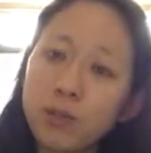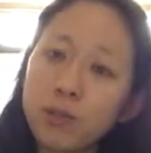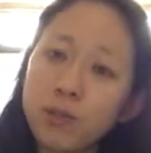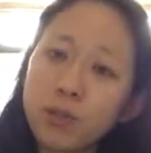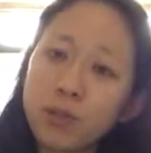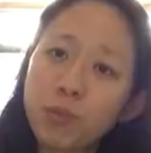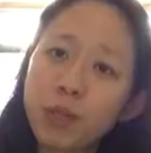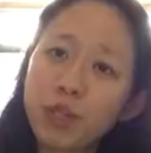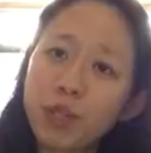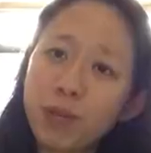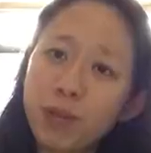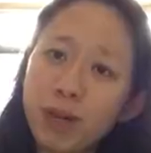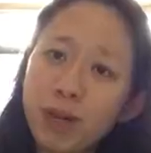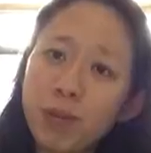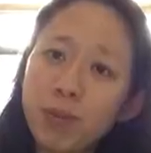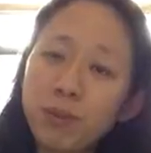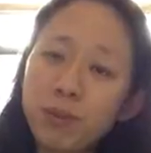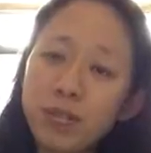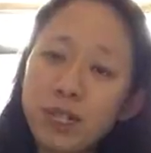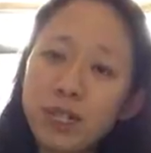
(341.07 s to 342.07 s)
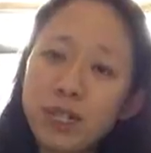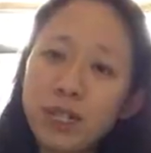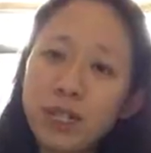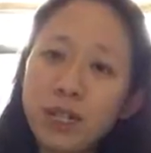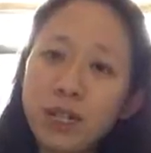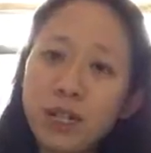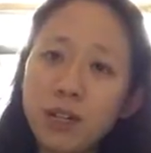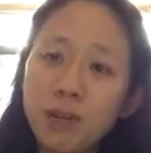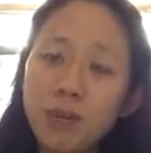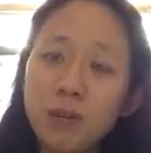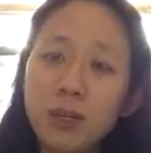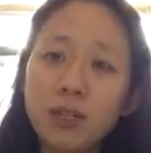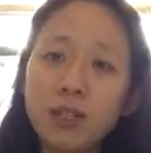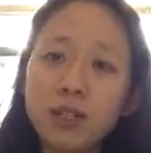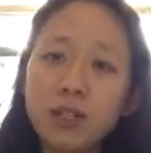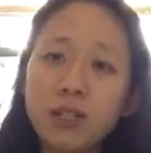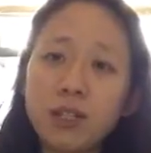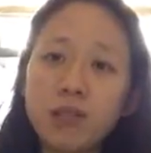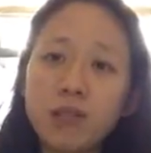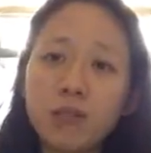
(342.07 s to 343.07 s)
surrounded by plenty and
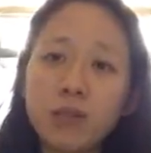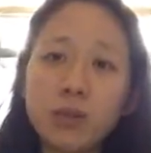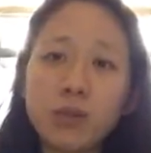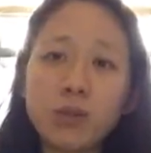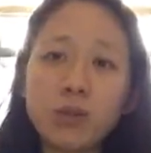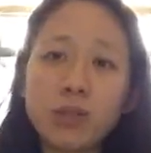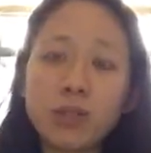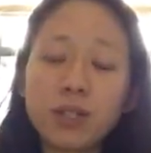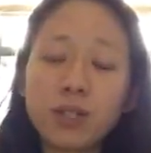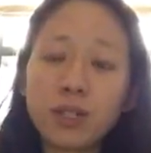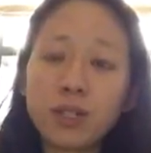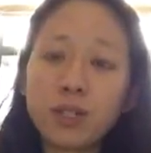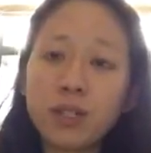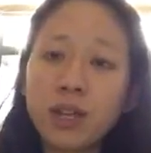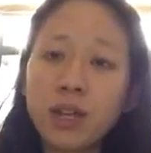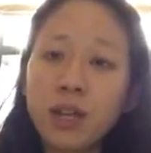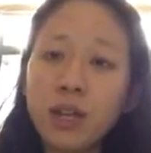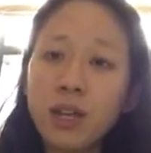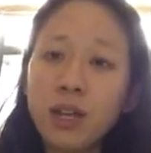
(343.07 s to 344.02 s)
abundance of resources.